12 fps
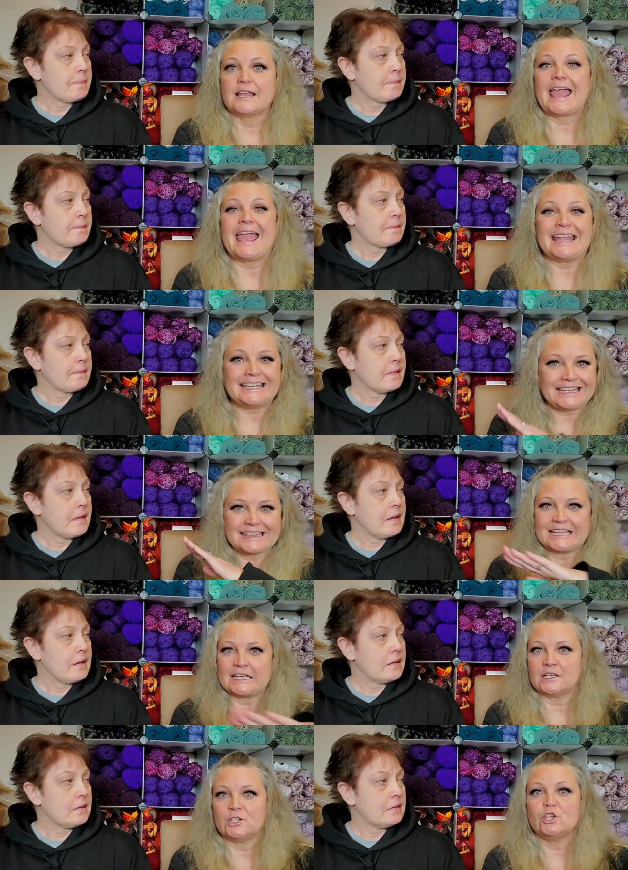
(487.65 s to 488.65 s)

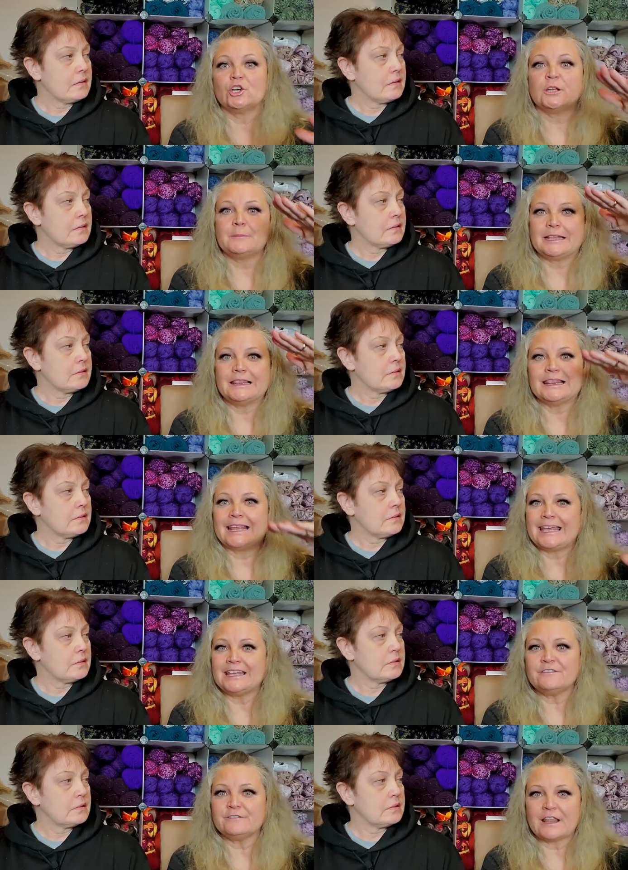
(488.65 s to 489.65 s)
Speaker 1: You're going to be
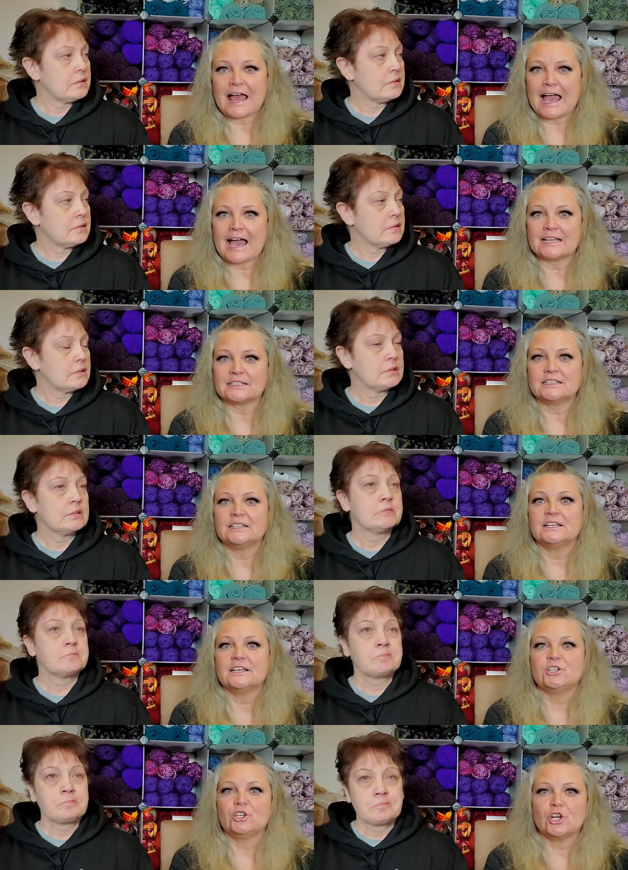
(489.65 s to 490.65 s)
laying flat.
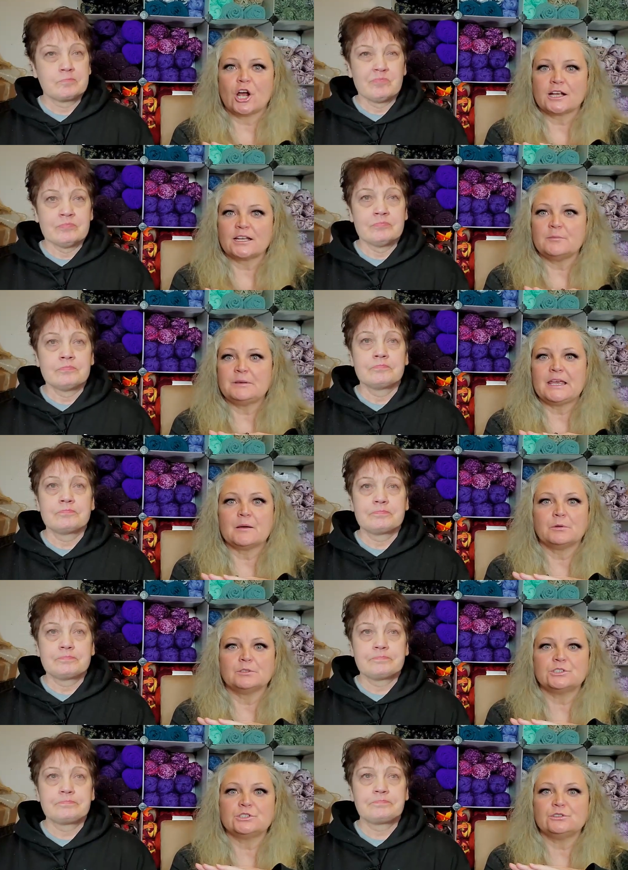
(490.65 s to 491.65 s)
You're not going to be
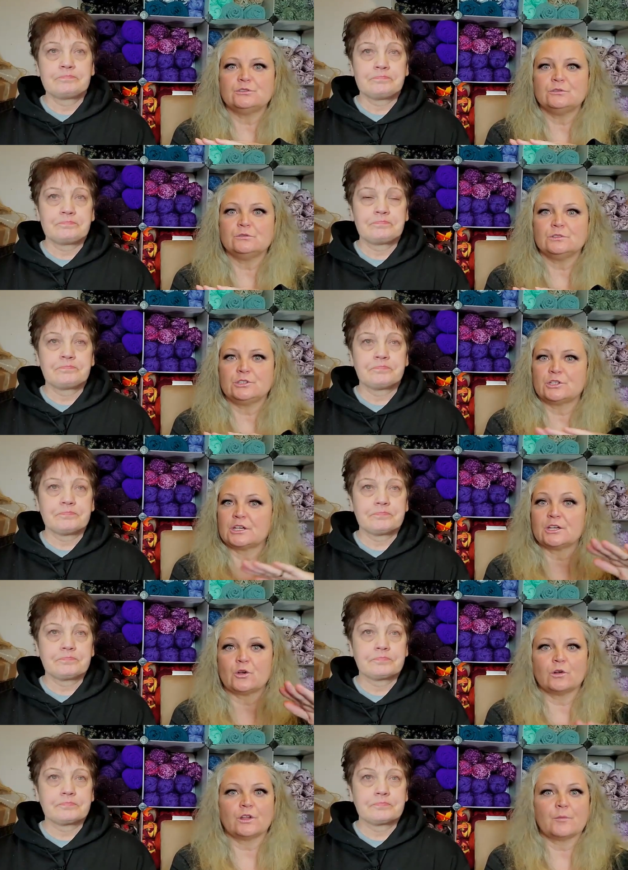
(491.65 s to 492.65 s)
able to, you
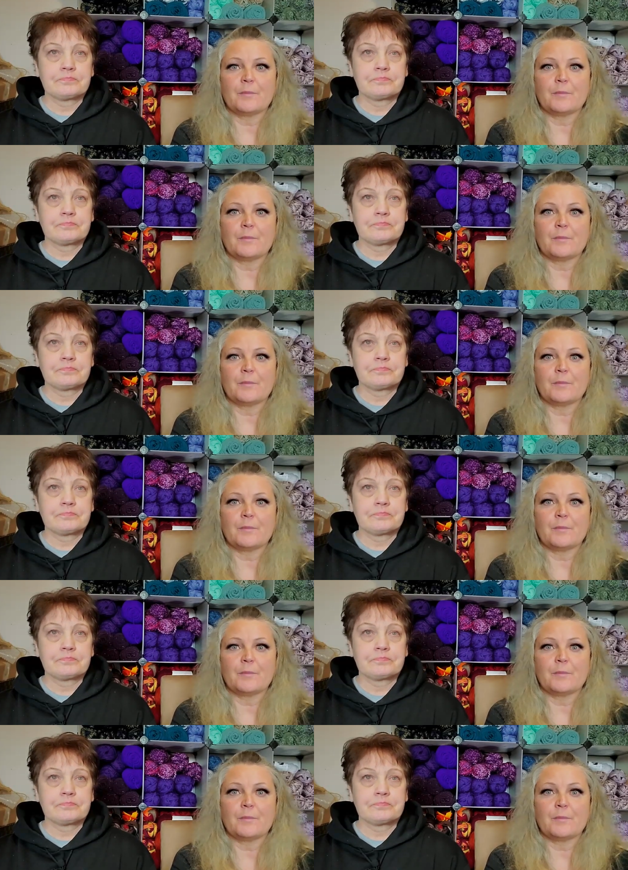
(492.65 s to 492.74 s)
can go to the